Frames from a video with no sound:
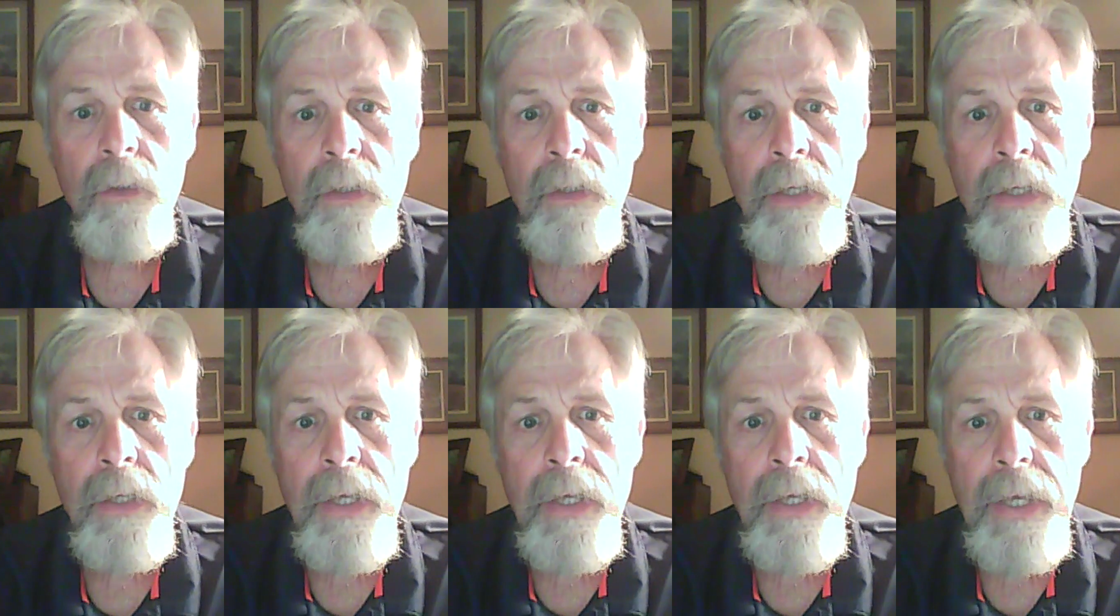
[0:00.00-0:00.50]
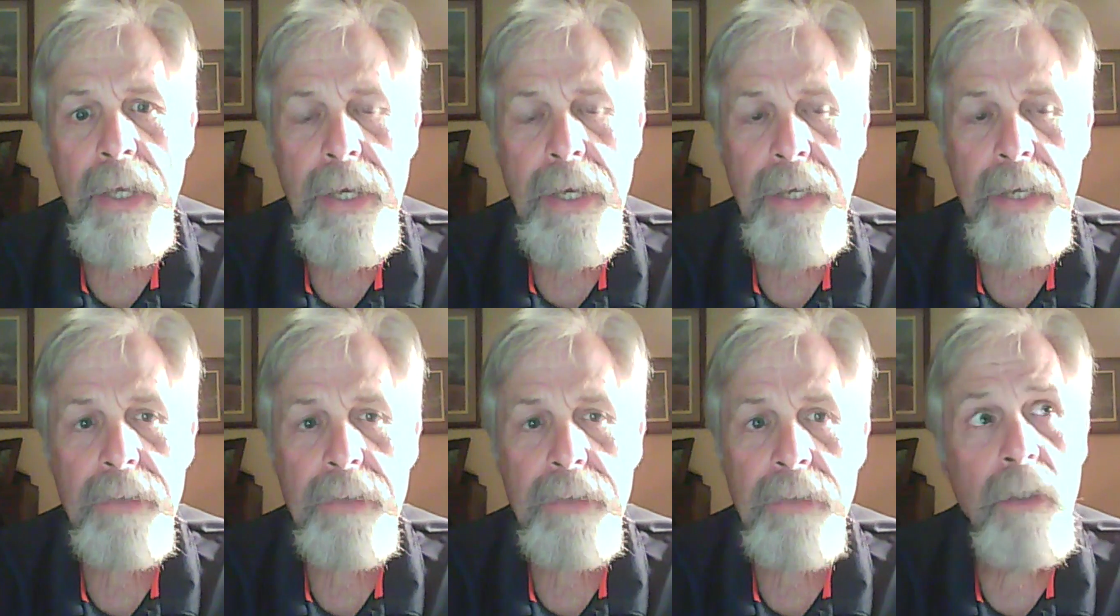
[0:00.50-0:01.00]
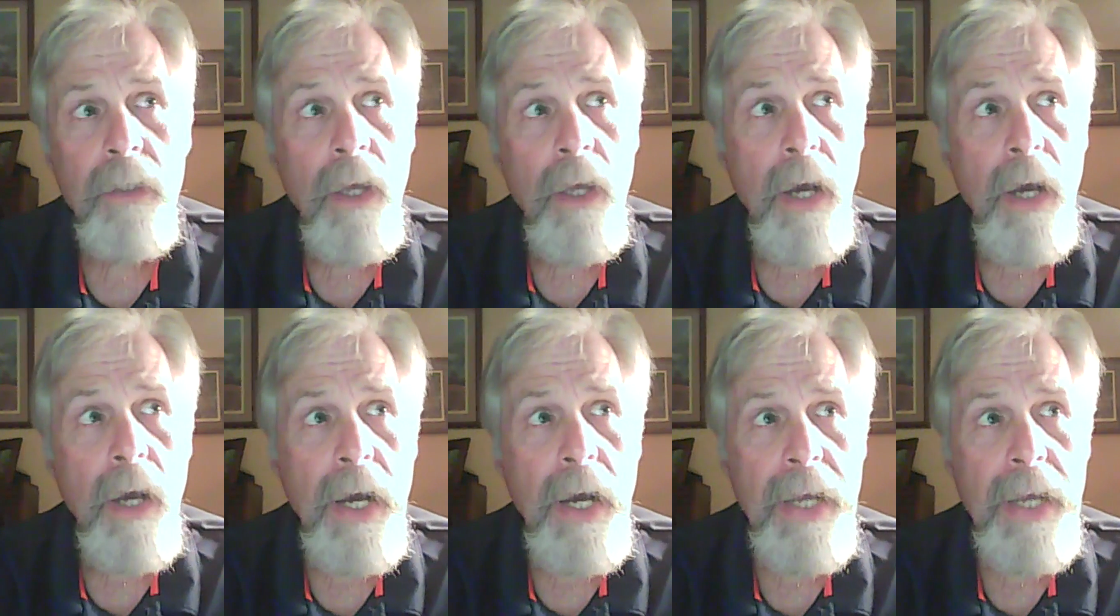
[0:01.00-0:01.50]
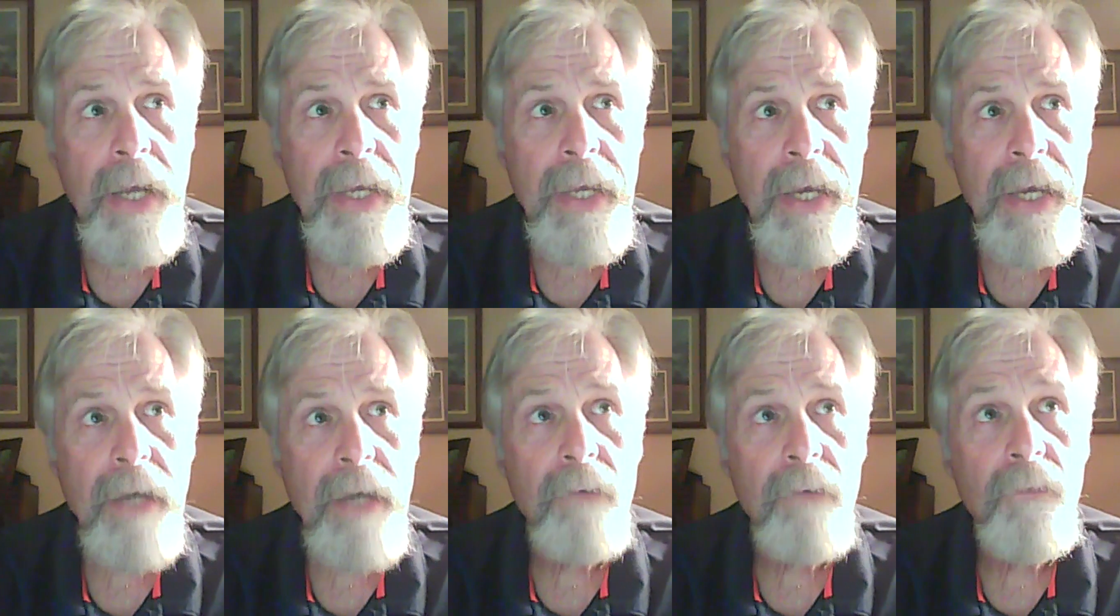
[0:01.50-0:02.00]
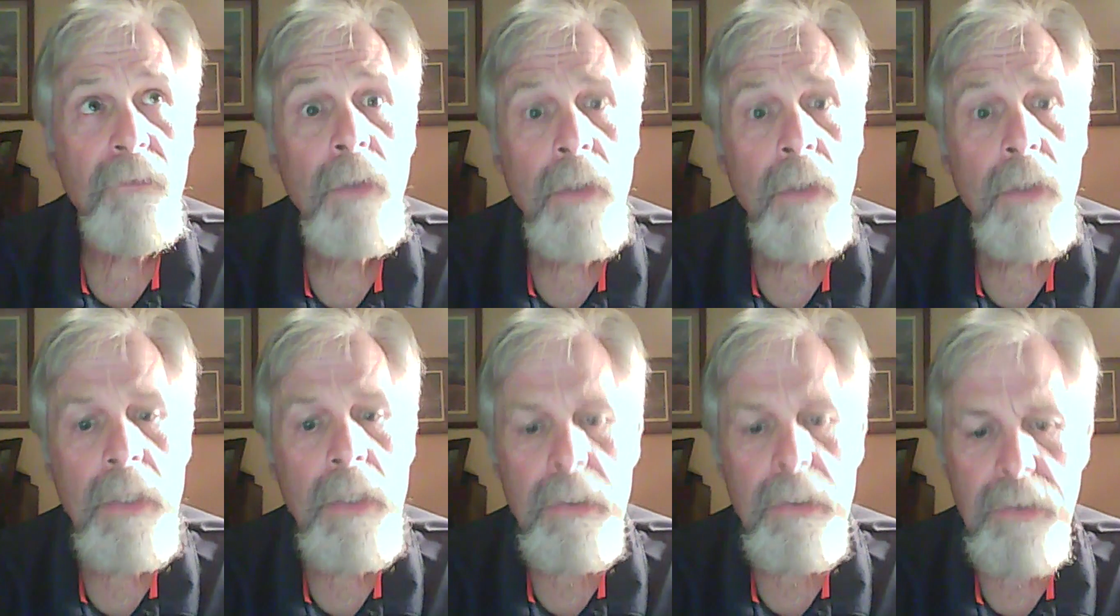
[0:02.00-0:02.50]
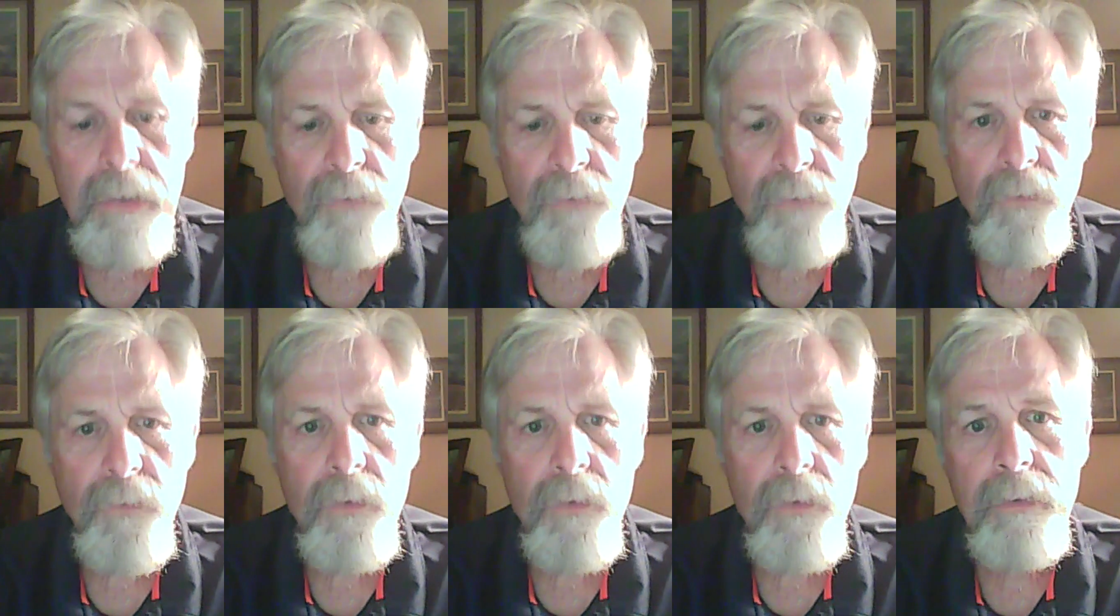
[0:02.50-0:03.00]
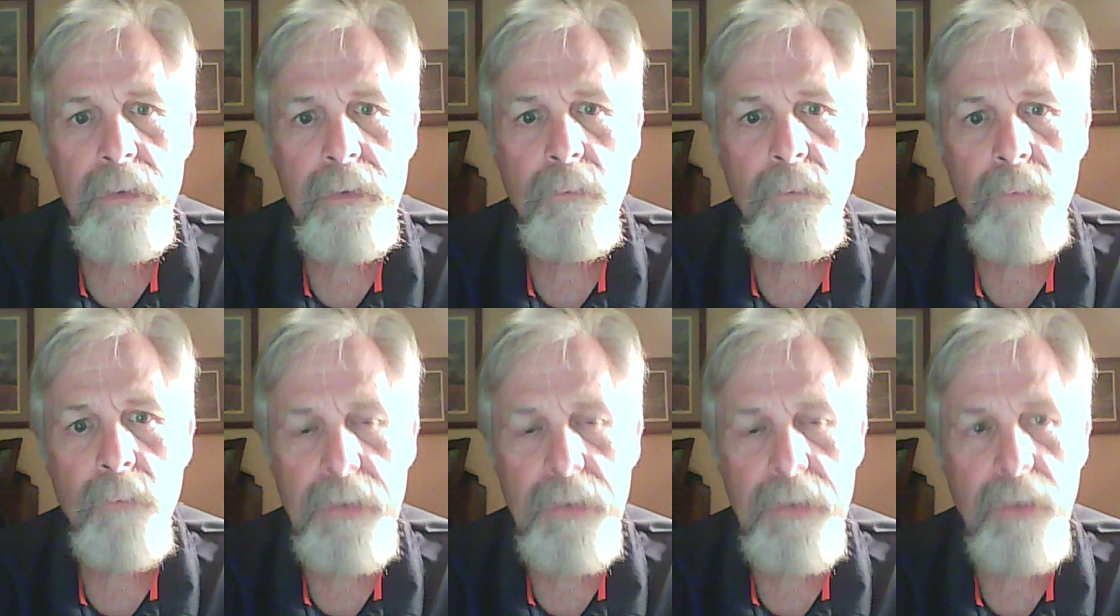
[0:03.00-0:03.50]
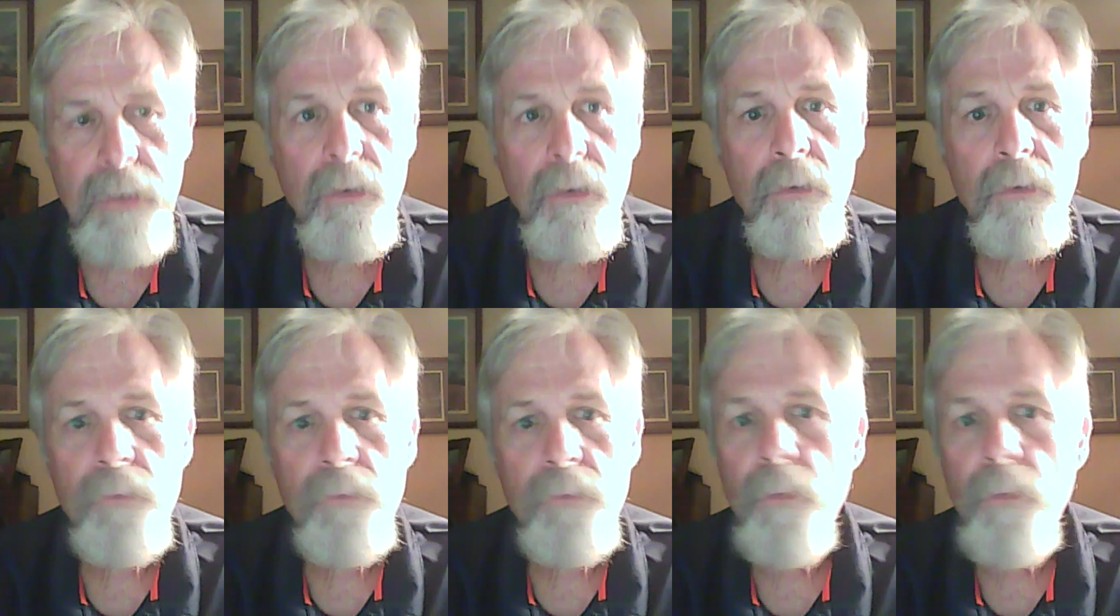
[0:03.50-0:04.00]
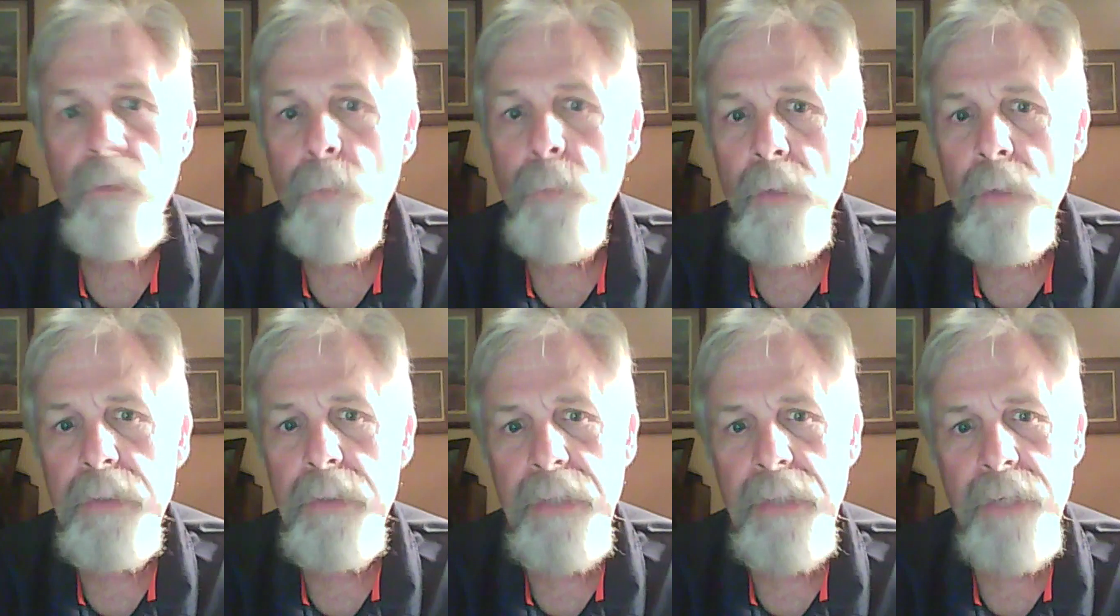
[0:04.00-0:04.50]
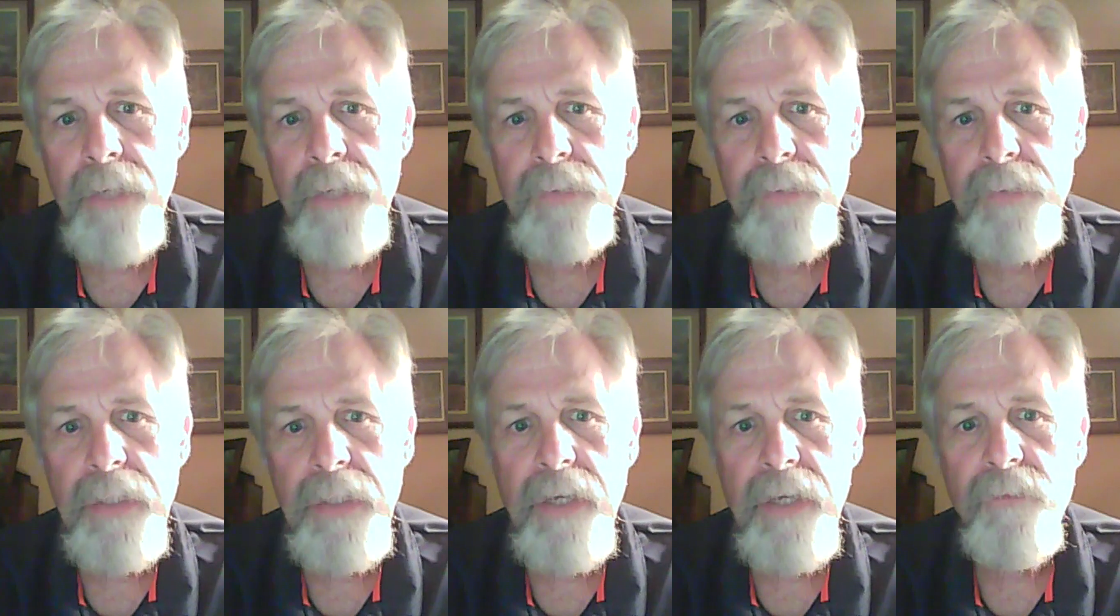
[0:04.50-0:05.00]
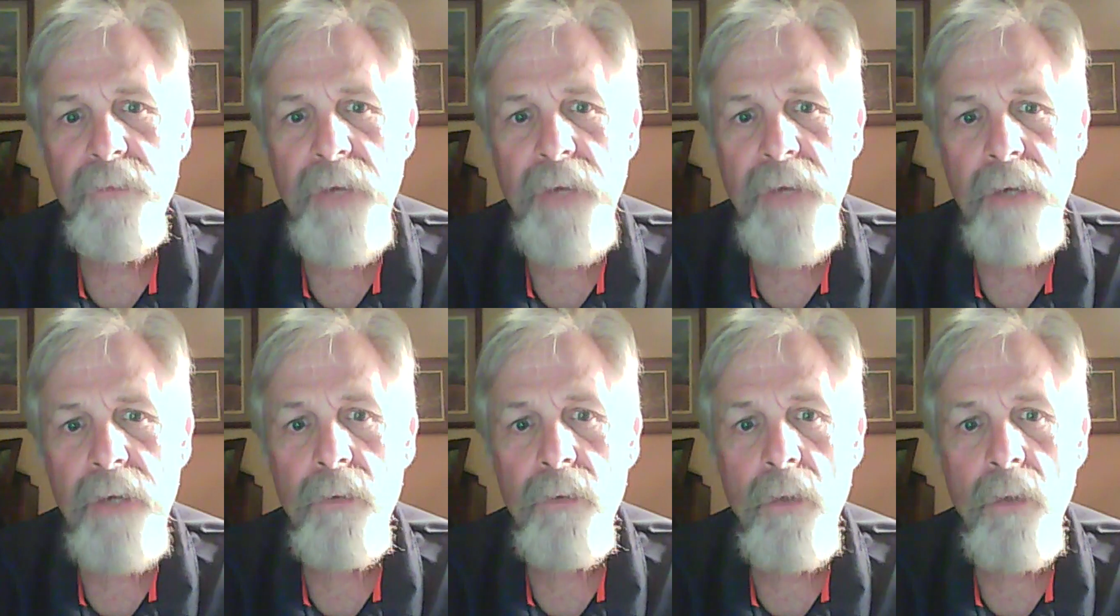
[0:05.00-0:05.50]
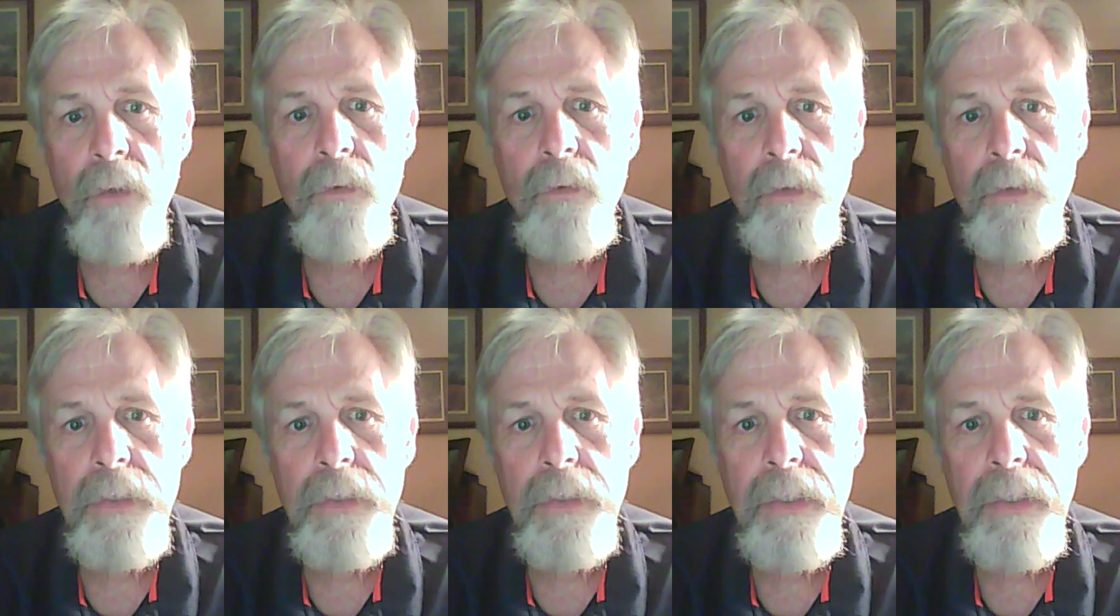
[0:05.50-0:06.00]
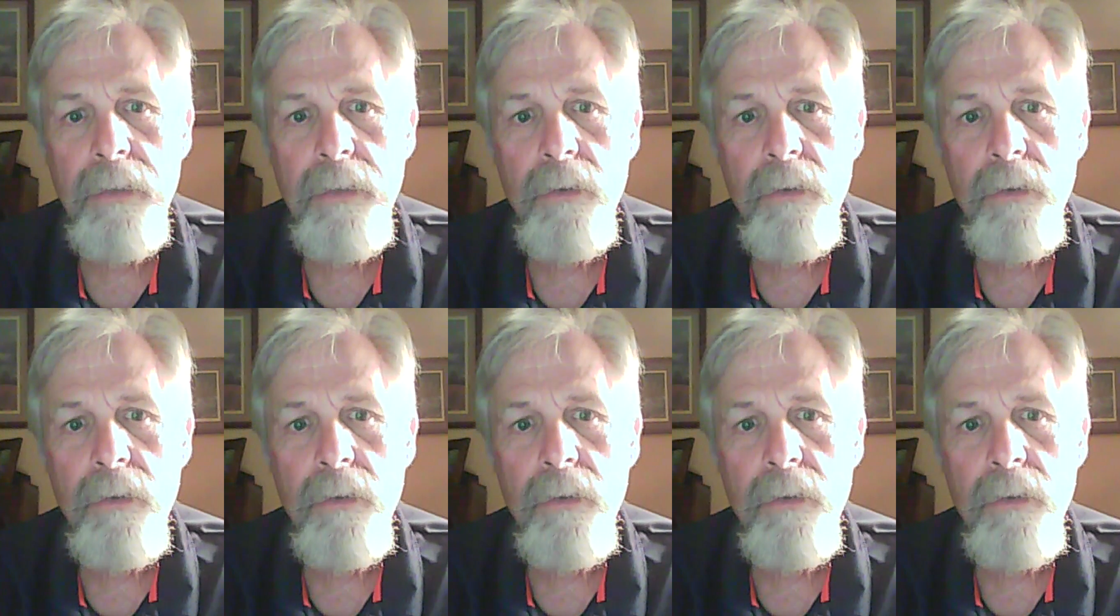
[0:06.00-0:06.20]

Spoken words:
And I have different materials from point types that I found locally here